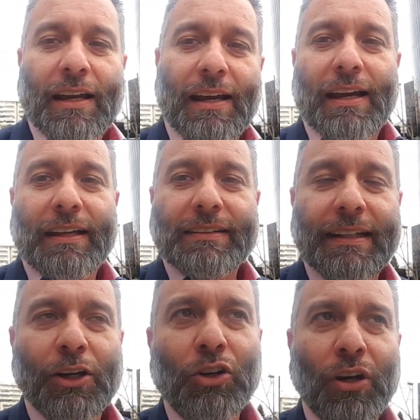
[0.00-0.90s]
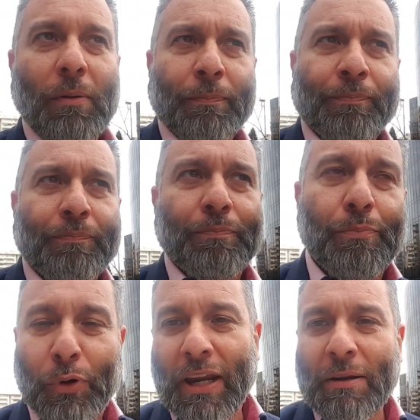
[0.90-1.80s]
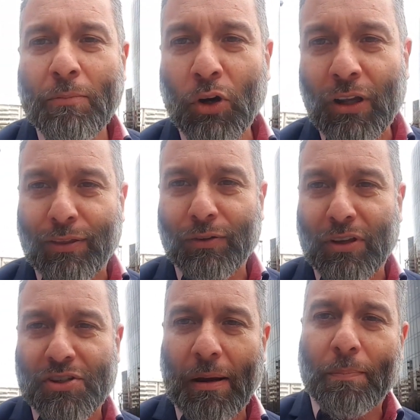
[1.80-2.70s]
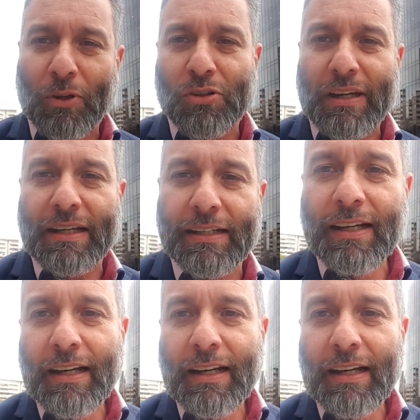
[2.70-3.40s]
Uh, they're not going to bring money through the Champions League